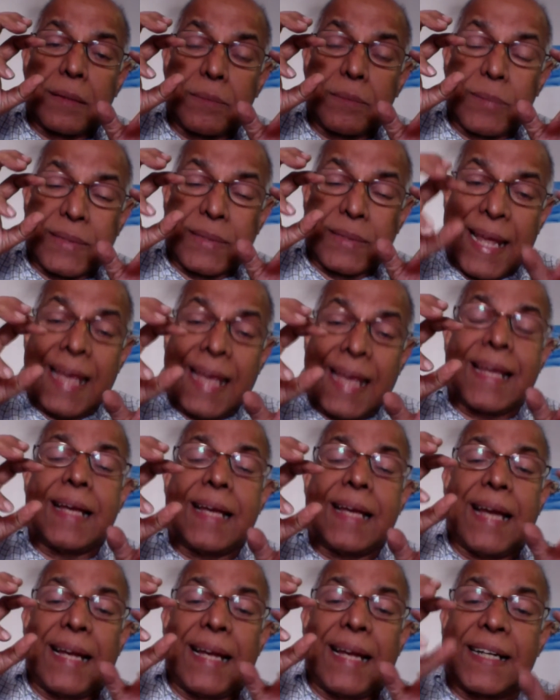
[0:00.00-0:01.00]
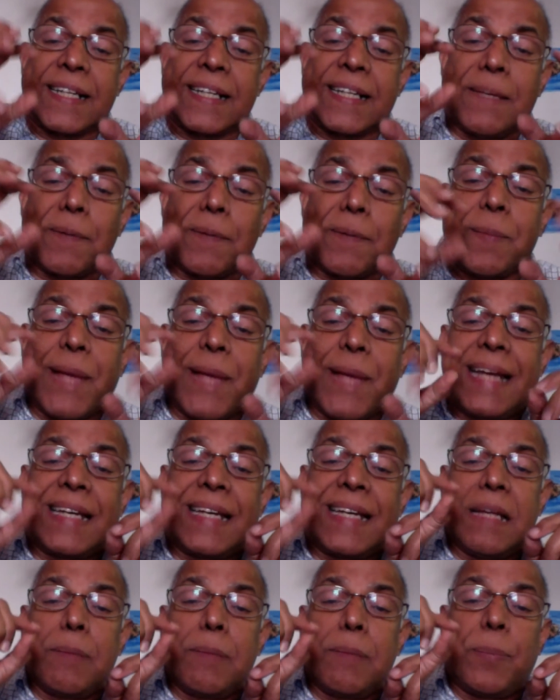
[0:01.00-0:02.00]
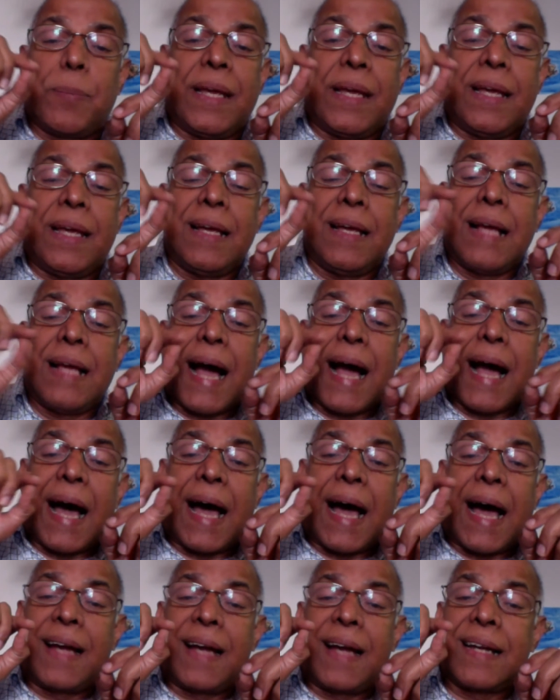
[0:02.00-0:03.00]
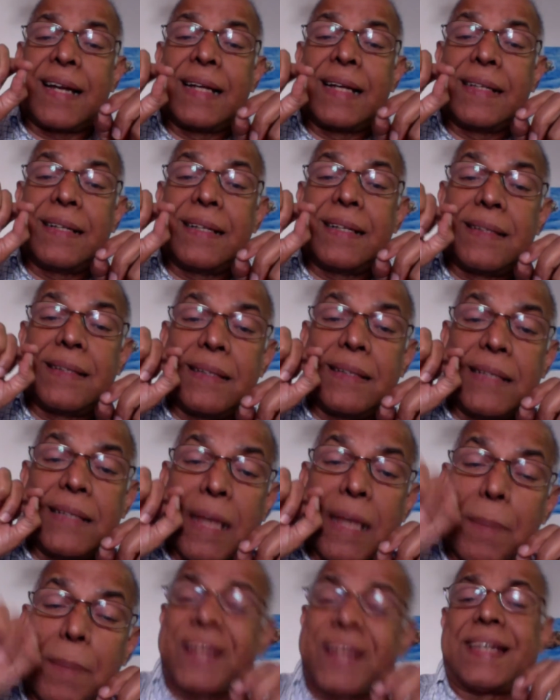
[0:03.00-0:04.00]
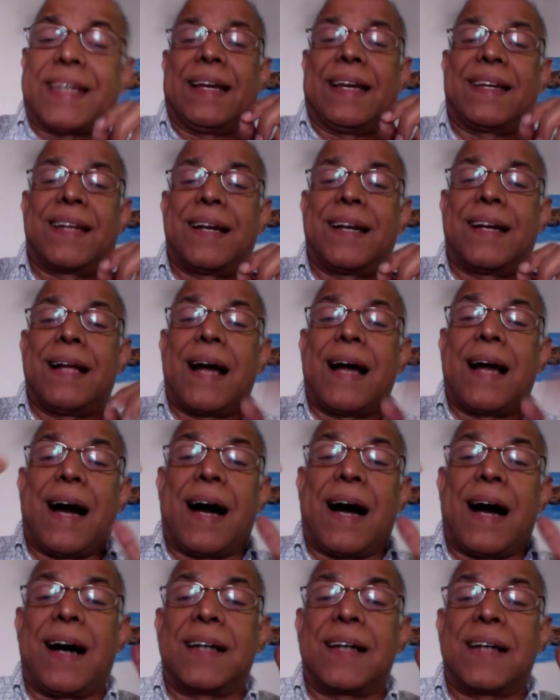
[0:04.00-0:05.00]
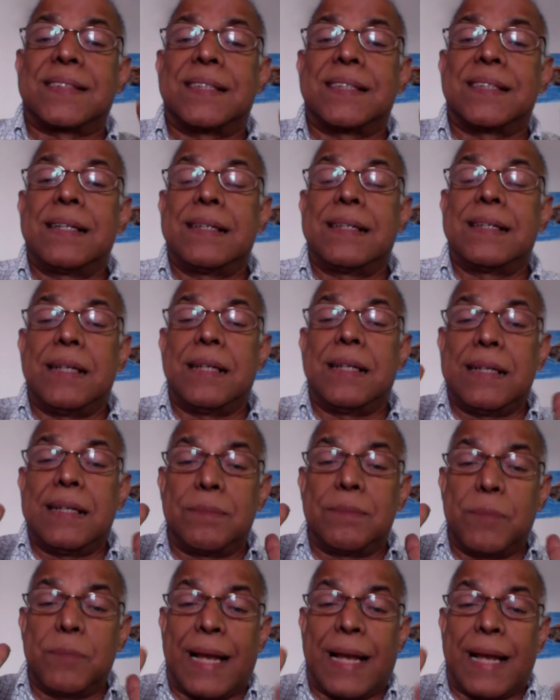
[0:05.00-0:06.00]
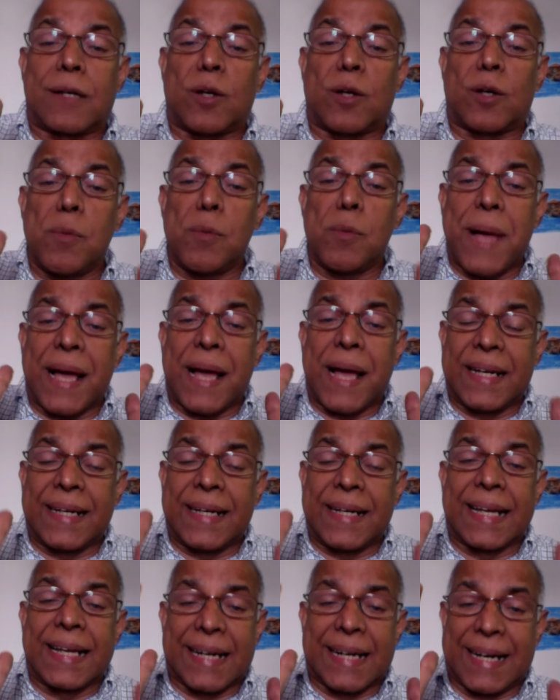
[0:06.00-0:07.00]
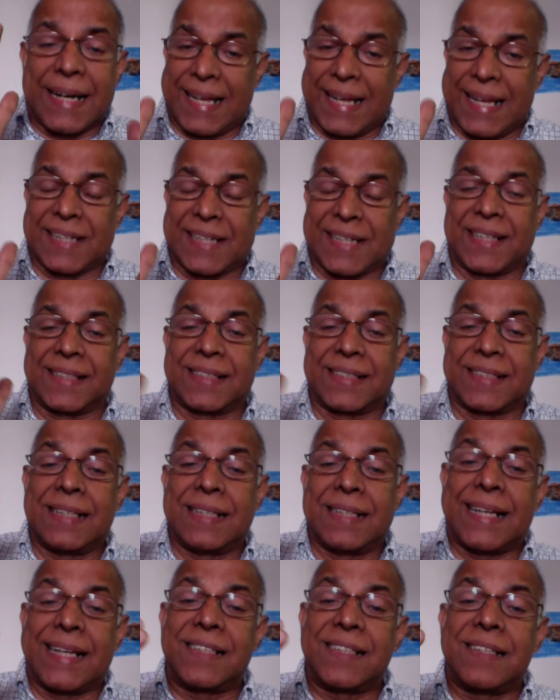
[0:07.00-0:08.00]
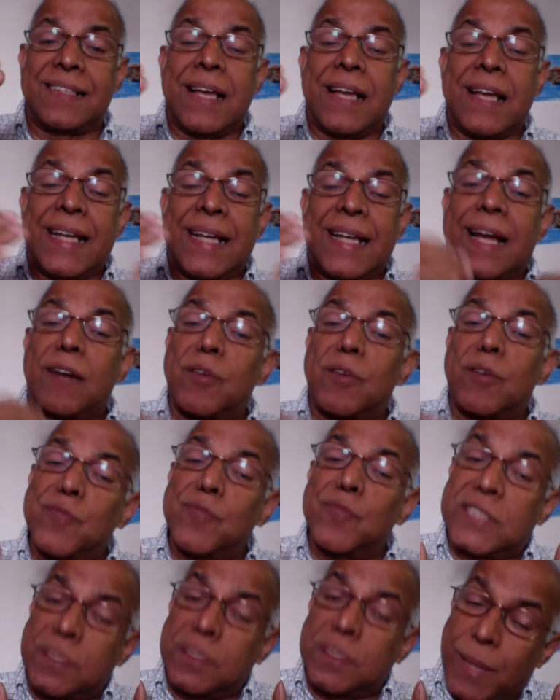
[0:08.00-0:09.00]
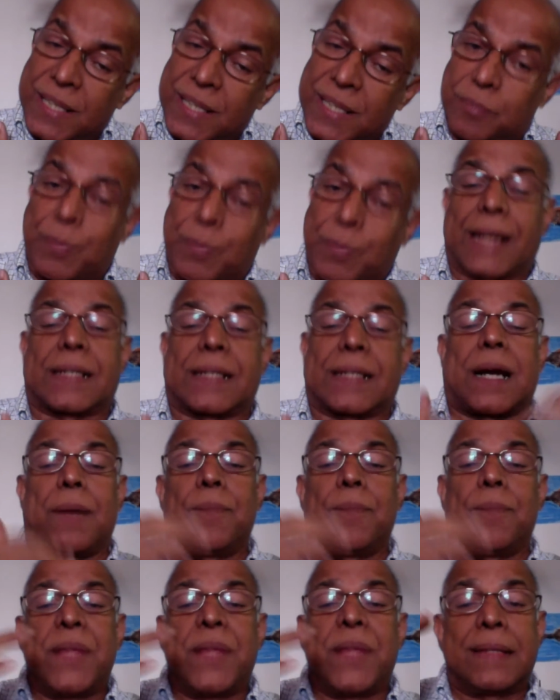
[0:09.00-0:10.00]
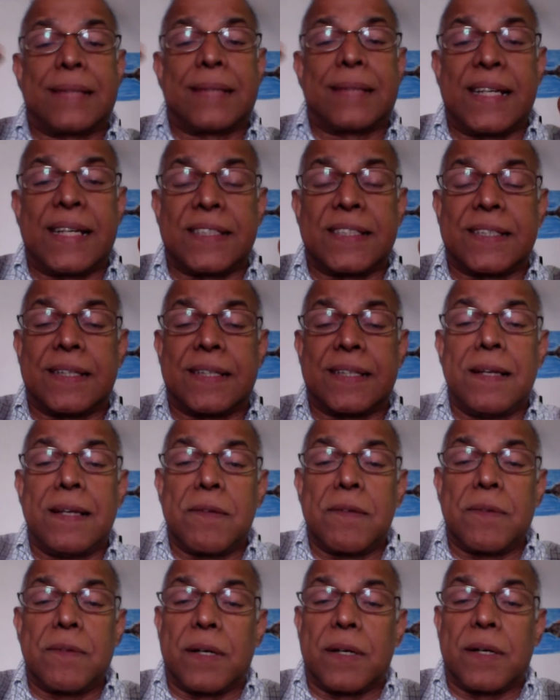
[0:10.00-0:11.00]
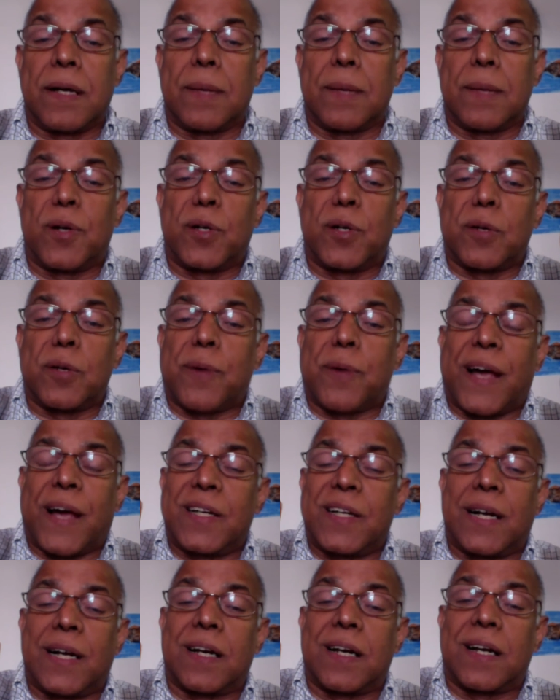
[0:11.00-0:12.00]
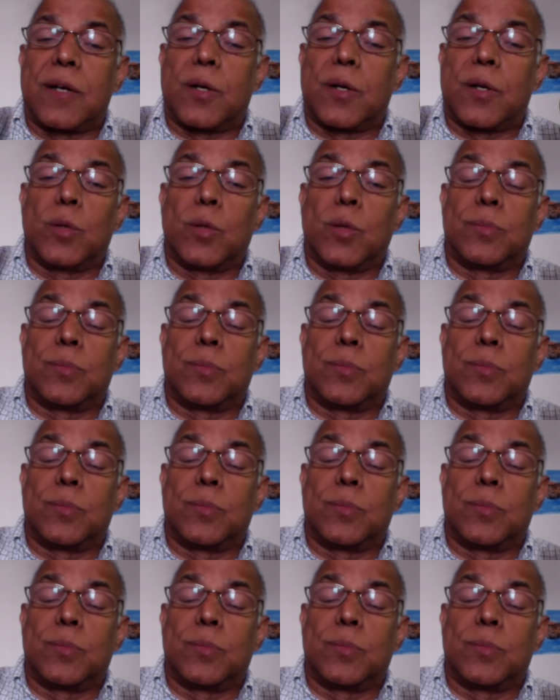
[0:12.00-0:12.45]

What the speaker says: take energy from ATP and emit it as electromagnetic radiations, that is in our visible spectrum, that is about 500 to